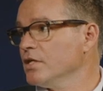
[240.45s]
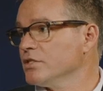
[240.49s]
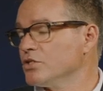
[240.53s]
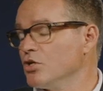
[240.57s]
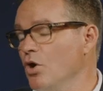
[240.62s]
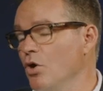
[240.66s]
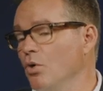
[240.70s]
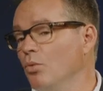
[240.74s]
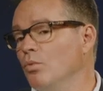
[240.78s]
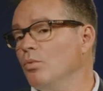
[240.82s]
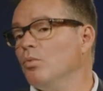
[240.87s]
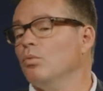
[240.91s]

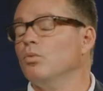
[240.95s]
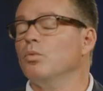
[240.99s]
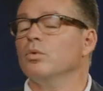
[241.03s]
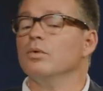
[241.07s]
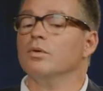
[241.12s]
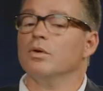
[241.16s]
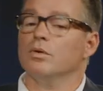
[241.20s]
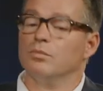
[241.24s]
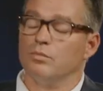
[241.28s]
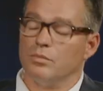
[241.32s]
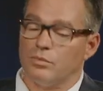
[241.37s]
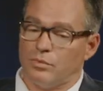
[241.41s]
So
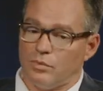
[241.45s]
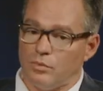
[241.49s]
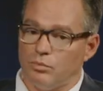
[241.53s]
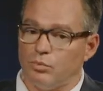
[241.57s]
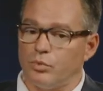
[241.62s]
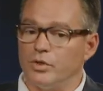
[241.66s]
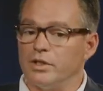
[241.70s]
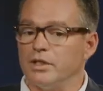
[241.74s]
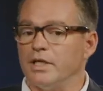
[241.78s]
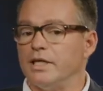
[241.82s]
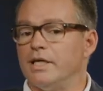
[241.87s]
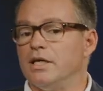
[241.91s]

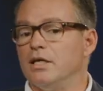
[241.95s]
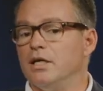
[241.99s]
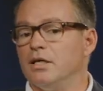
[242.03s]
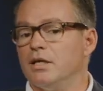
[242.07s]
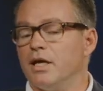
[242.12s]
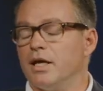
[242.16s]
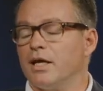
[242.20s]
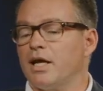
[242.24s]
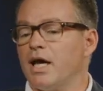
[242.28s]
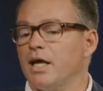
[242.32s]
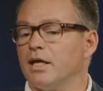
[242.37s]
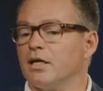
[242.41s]
really,
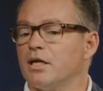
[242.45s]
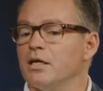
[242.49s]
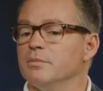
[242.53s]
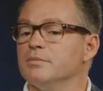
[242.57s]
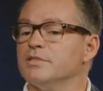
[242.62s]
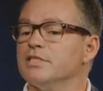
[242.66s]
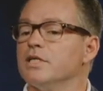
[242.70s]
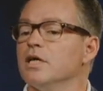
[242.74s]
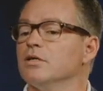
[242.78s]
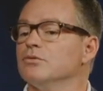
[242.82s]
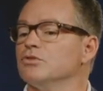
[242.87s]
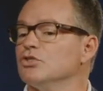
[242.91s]
it kind of
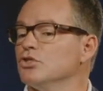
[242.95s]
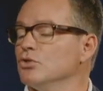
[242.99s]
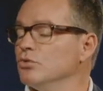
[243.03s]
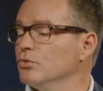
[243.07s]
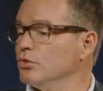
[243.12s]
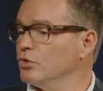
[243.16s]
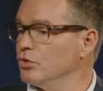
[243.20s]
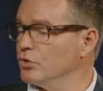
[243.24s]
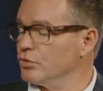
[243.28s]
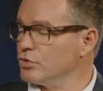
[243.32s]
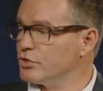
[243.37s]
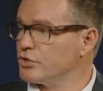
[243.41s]
comes down to
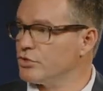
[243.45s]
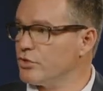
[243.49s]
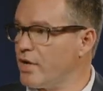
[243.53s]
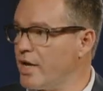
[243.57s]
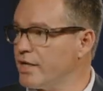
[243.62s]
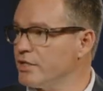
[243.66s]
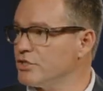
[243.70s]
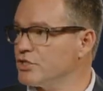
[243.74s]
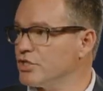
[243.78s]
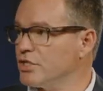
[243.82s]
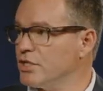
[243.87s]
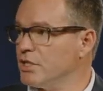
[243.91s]
your
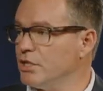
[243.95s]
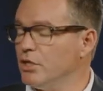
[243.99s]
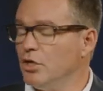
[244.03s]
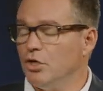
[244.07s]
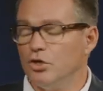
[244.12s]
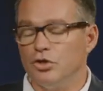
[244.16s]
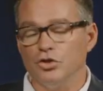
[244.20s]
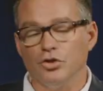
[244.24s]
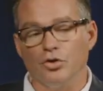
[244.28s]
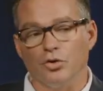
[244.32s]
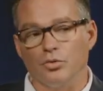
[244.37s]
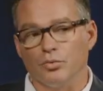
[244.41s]
strategy,
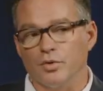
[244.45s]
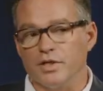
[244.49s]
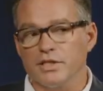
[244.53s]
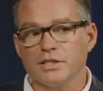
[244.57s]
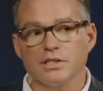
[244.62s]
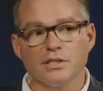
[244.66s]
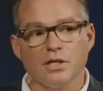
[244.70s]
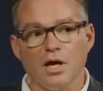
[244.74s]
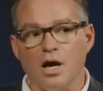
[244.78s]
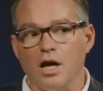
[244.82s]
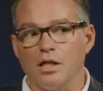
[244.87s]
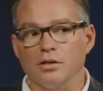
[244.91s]
your
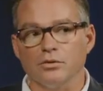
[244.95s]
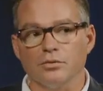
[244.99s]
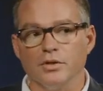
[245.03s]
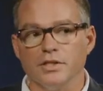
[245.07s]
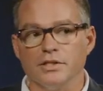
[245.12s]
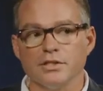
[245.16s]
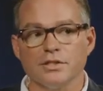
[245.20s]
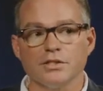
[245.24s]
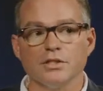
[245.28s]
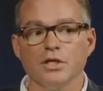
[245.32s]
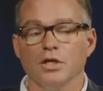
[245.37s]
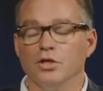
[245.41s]
risk
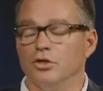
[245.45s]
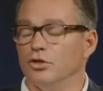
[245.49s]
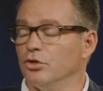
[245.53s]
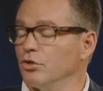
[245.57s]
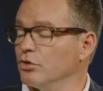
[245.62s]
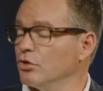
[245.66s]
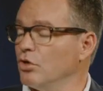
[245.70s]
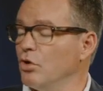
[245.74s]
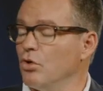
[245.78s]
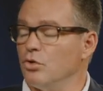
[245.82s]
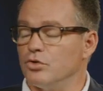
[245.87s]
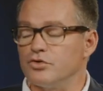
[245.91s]
tolerance, your
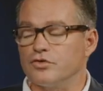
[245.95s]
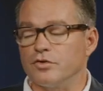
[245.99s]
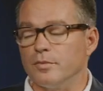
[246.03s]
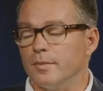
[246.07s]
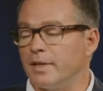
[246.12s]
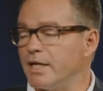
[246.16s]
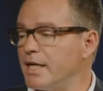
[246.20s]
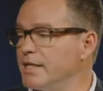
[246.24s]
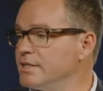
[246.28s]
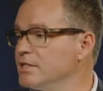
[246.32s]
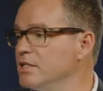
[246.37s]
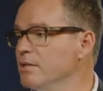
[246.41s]
goals from
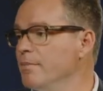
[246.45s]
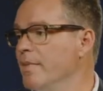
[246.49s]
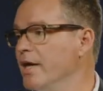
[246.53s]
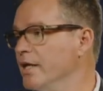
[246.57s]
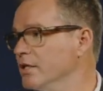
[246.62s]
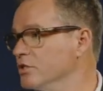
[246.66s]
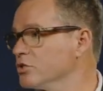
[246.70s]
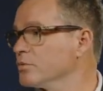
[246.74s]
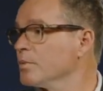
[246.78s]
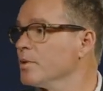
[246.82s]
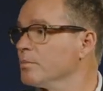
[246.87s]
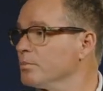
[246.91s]
an IT
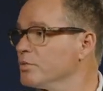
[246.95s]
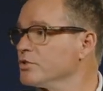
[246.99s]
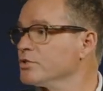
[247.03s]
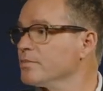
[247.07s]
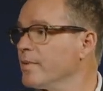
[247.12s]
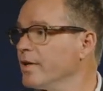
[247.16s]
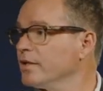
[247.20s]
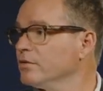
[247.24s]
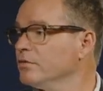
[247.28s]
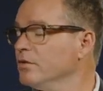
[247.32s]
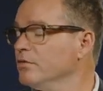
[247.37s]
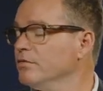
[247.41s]
management
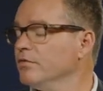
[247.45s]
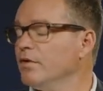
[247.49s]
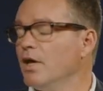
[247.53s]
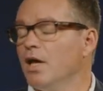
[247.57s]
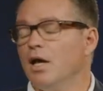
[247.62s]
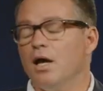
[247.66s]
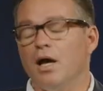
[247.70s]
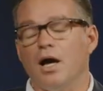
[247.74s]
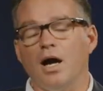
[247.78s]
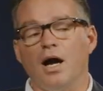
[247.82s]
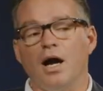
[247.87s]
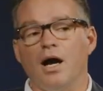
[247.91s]
perspective,
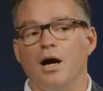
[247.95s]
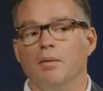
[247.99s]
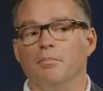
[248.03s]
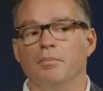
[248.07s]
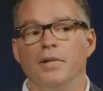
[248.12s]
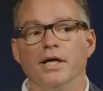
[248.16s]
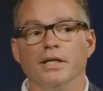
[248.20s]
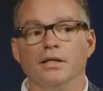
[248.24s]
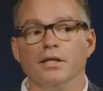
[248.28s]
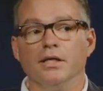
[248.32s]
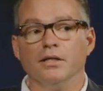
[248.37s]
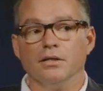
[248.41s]

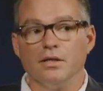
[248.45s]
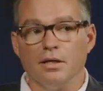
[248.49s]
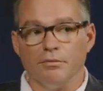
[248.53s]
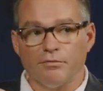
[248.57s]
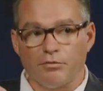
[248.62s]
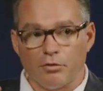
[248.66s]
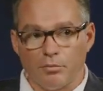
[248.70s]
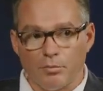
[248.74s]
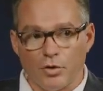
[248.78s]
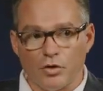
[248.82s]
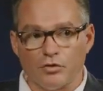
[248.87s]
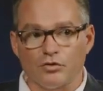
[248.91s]
but it,
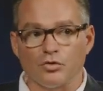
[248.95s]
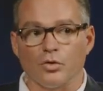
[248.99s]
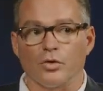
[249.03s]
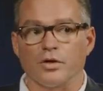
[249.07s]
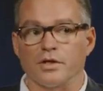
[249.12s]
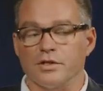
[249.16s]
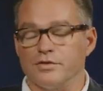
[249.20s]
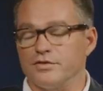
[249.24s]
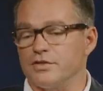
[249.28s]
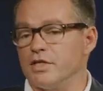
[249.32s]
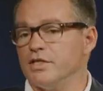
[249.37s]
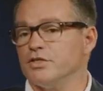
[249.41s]
for most
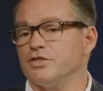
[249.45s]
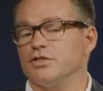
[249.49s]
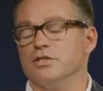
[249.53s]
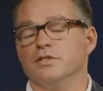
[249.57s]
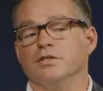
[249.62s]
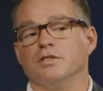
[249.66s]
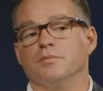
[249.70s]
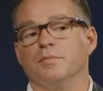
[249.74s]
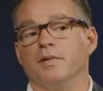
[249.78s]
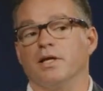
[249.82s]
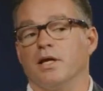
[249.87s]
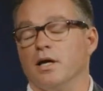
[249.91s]

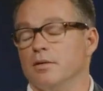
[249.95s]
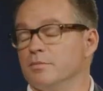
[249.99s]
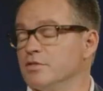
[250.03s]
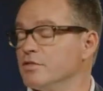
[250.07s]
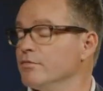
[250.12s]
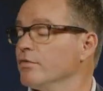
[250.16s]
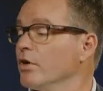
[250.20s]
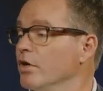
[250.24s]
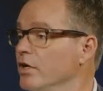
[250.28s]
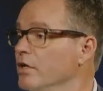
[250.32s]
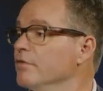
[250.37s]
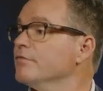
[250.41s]
organizations, becomes a
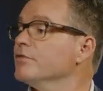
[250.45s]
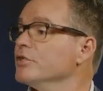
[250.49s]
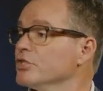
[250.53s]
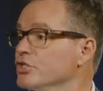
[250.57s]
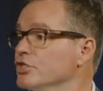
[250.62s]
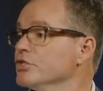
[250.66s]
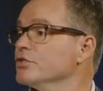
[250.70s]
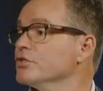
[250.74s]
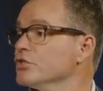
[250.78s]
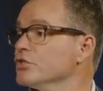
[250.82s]
very efficient